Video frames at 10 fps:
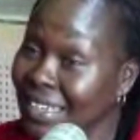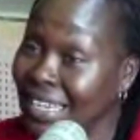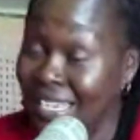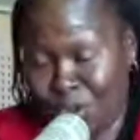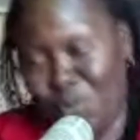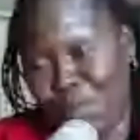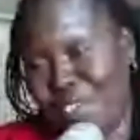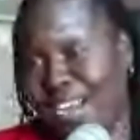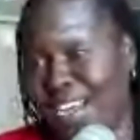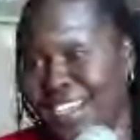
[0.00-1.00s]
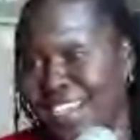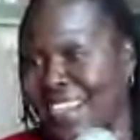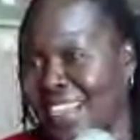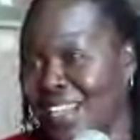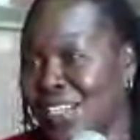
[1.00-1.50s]
It will be done.
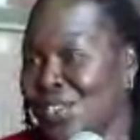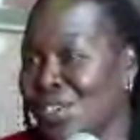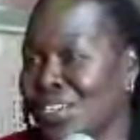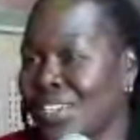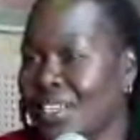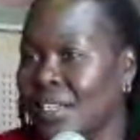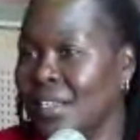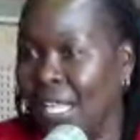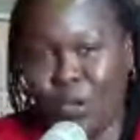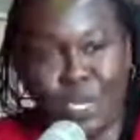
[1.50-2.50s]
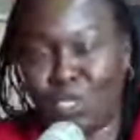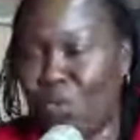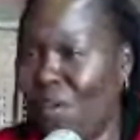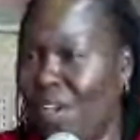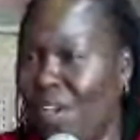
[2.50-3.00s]
They're not an eight to five. They're eight to
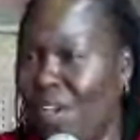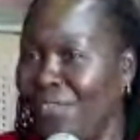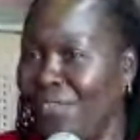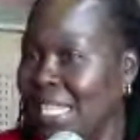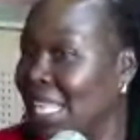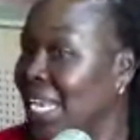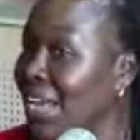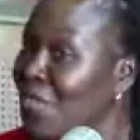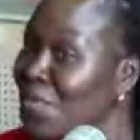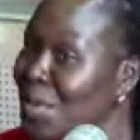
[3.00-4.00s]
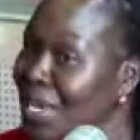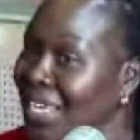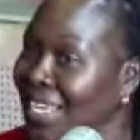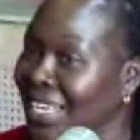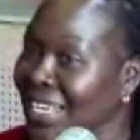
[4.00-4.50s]
five. Of, yeah. And they'll never be.
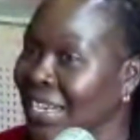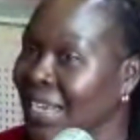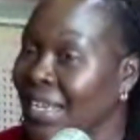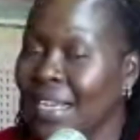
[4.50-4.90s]
Mm.